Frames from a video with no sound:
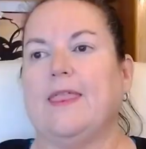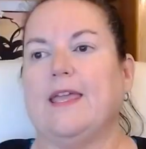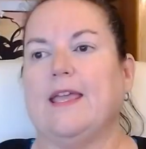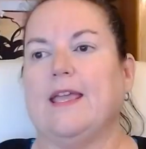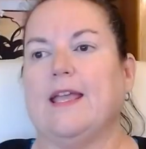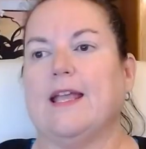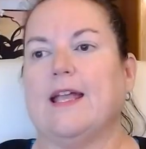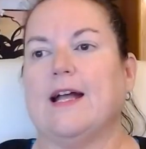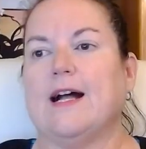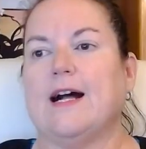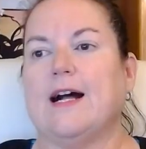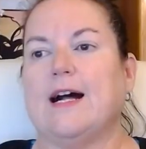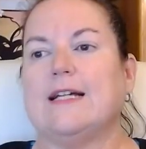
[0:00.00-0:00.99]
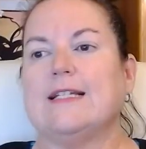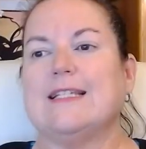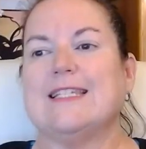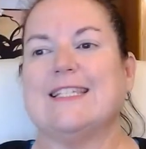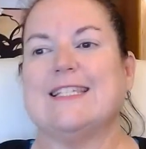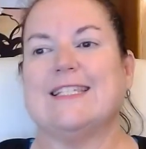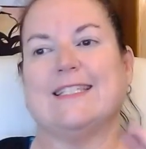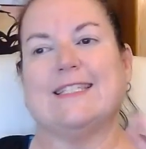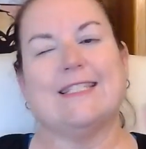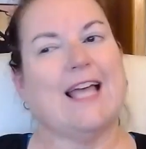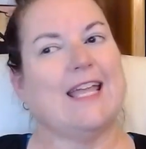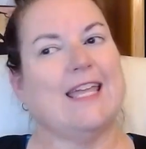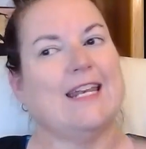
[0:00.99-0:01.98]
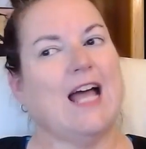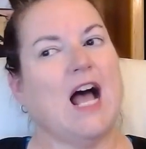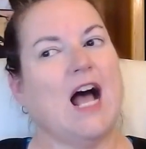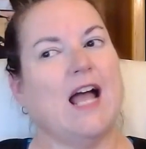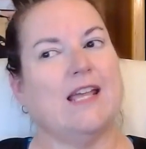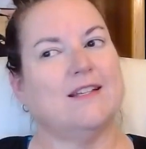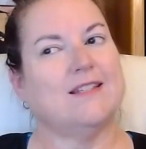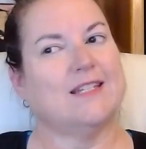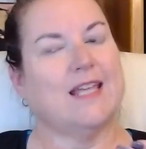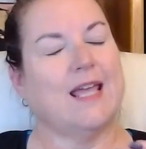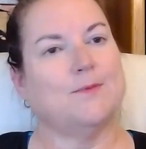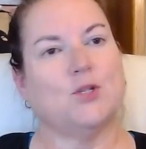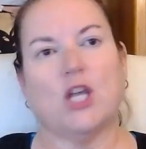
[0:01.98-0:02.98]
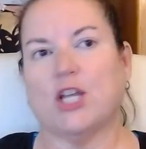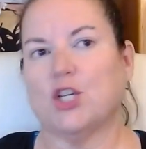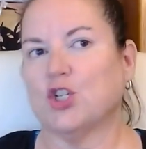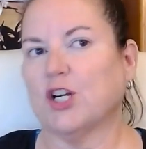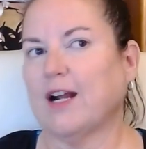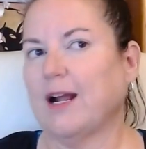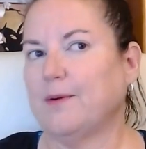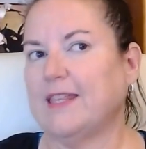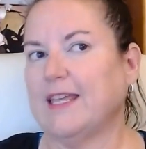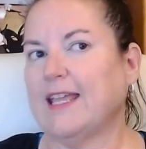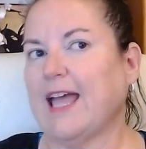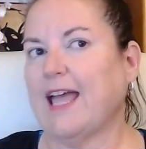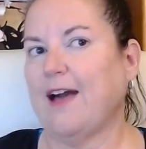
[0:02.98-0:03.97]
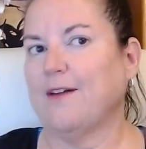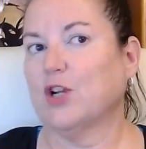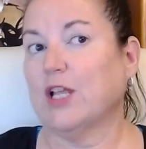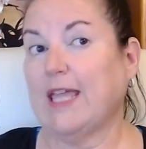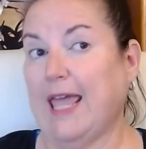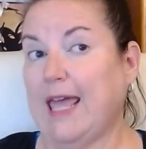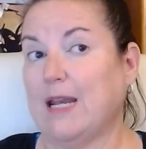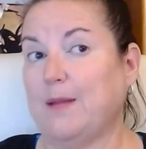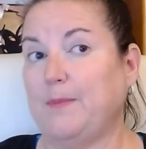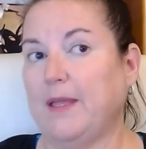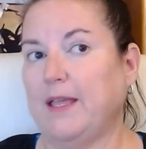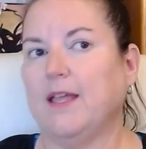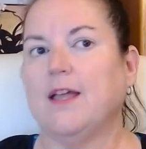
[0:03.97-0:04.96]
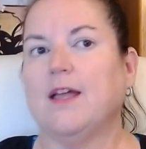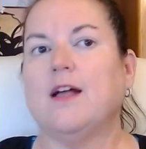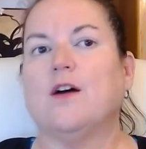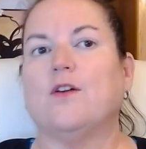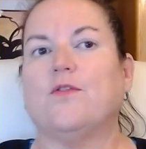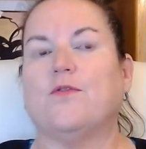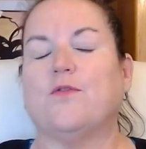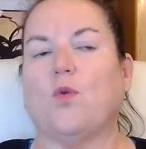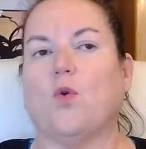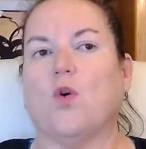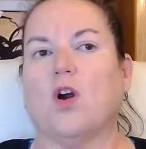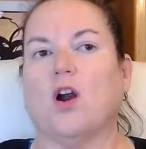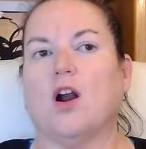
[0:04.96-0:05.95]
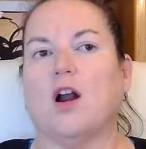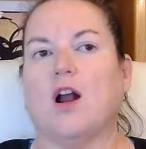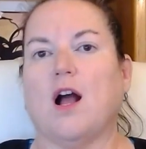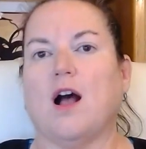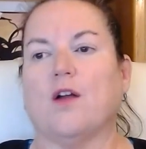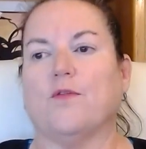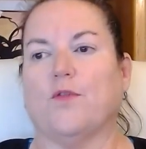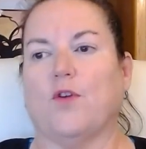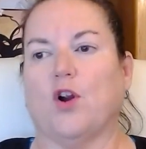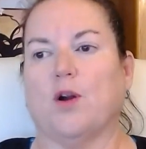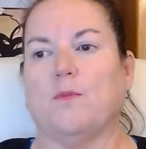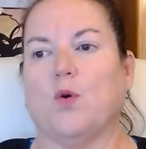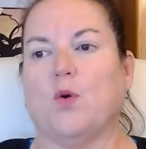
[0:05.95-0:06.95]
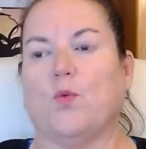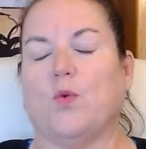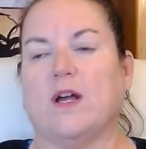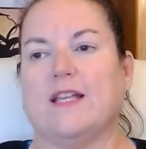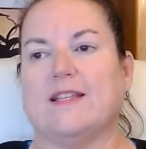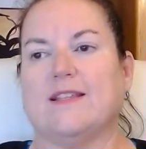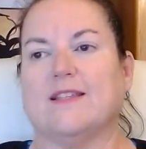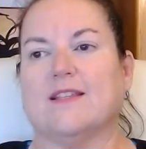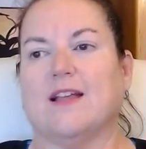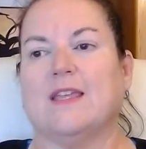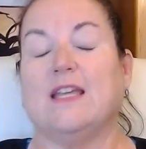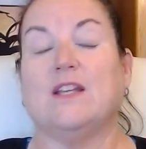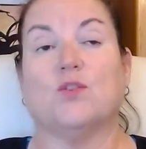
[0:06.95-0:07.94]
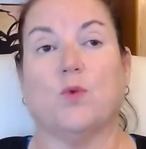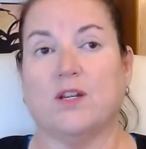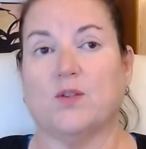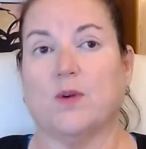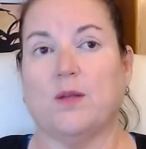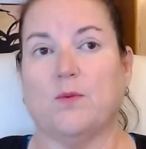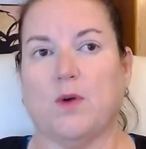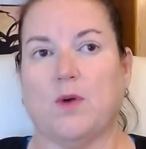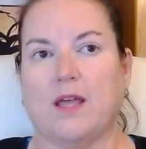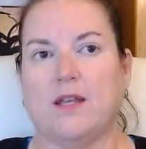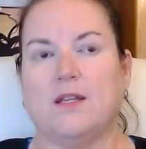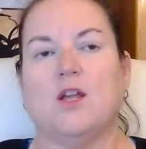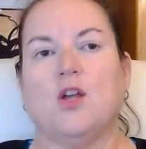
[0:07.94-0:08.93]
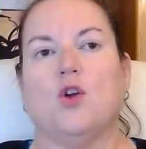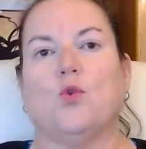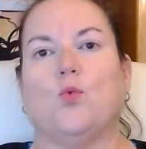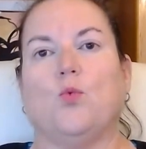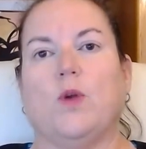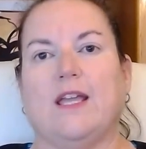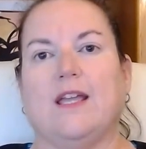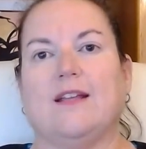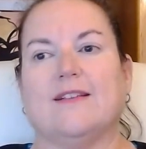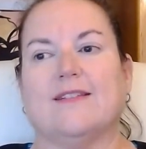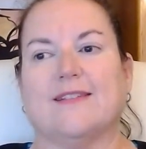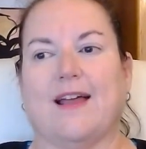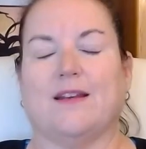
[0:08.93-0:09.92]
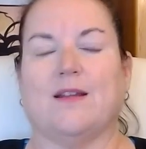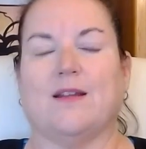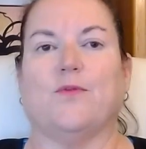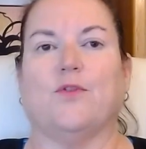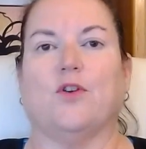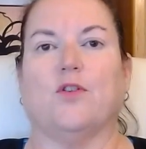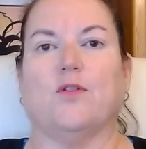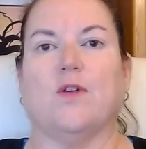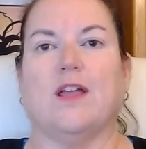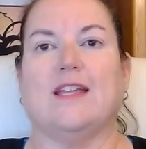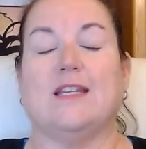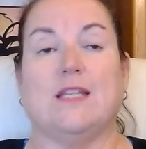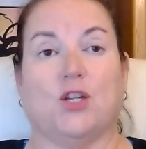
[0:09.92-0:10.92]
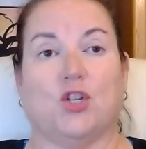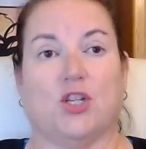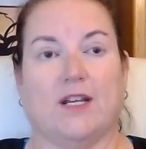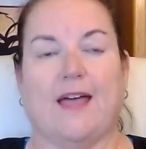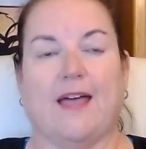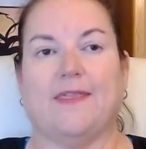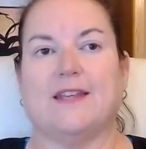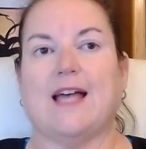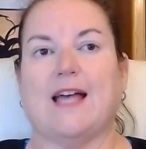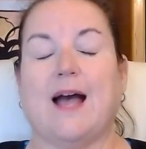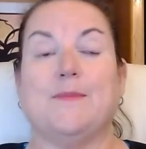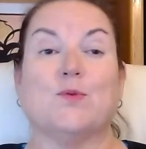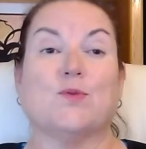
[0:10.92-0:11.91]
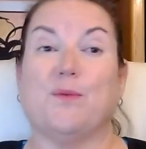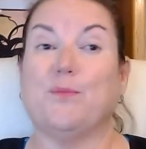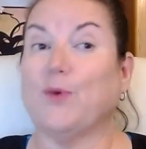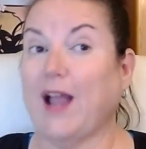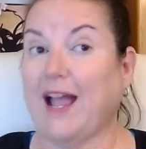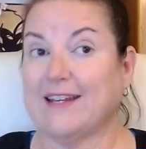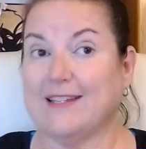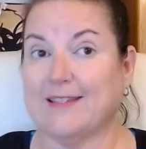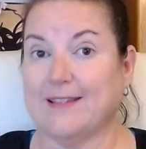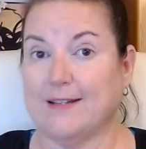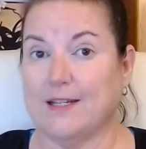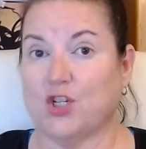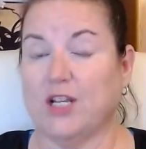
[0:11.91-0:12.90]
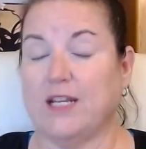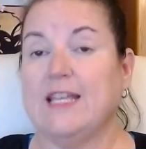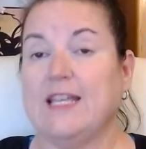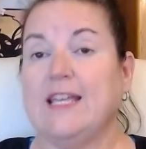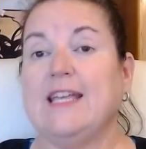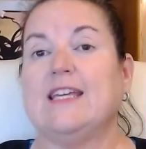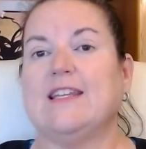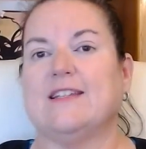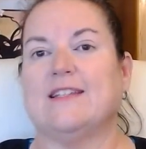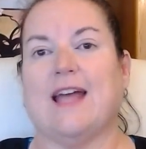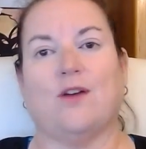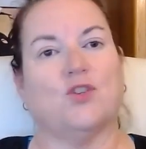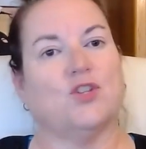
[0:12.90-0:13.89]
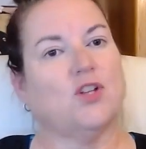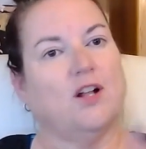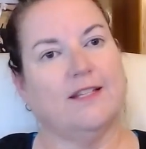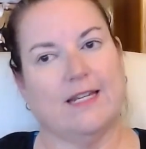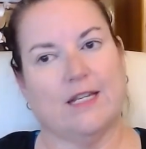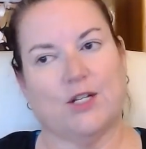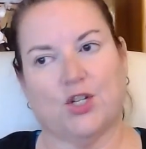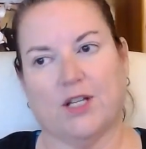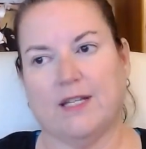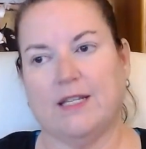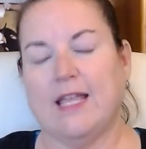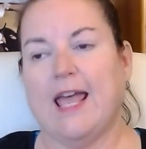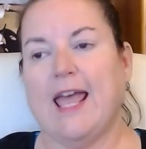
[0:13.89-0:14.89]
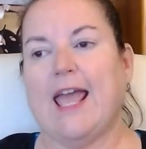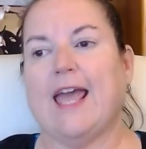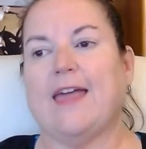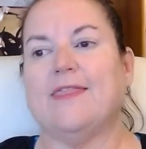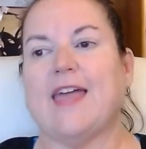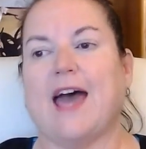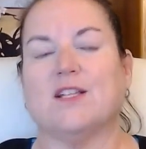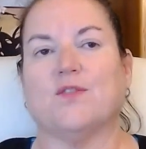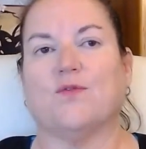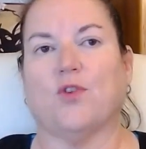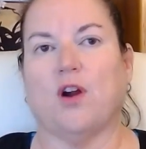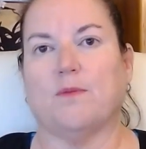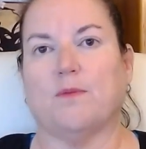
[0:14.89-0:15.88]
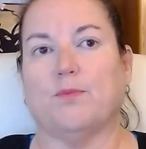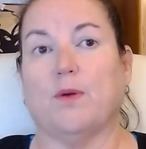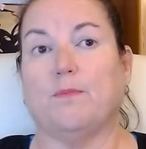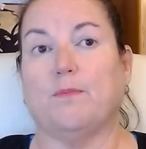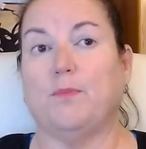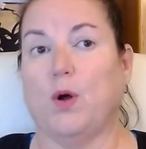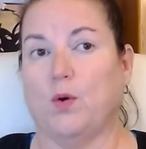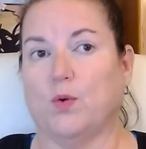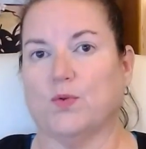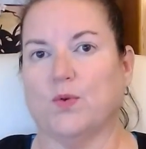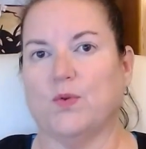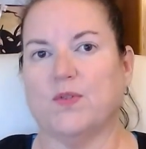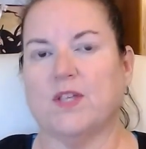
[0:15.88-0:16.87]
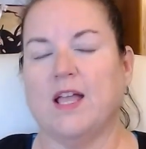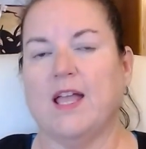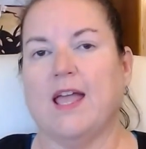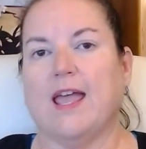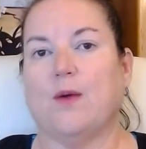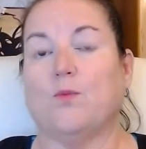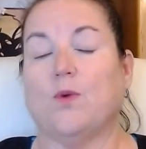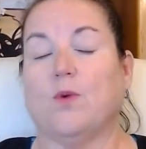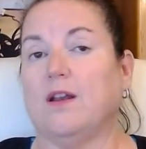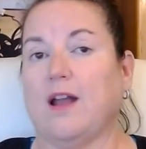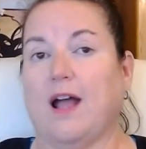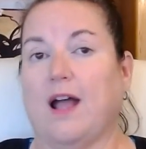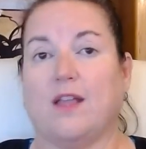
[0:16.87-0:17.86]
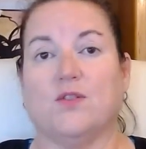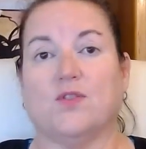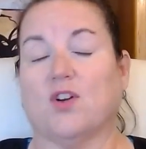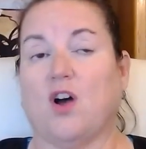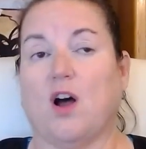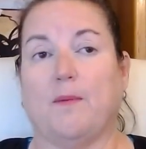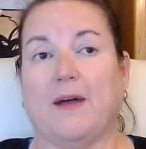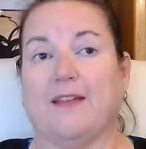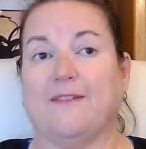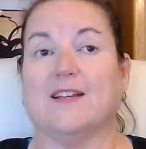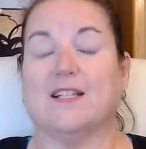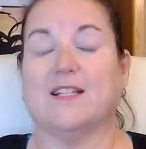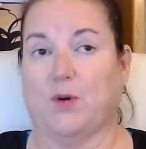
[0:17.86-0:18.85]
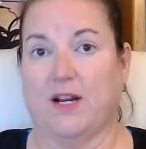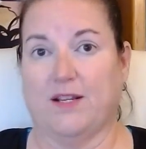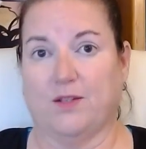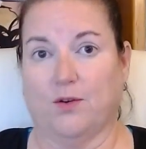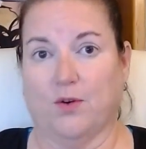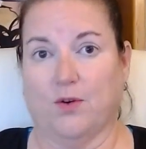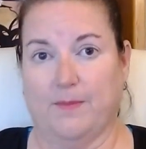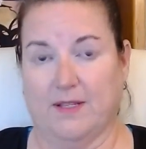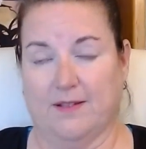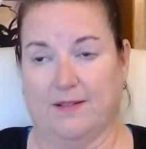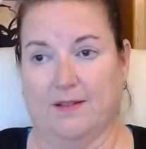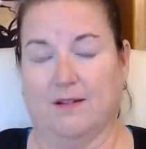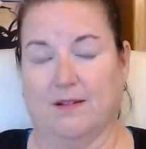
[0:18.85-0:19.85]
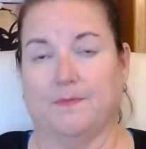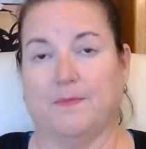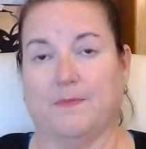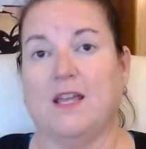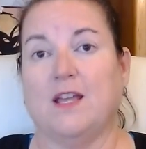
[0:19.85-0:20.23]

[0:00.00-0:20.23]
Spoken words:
The second highest game changer, I would think, after Canopy for our firm was in 2021. We signed up for Ignition. At the time, it was called Practice Ignition. It is now just called Ignition. And that is for our proposals and what I used to call my fixed price agreement system.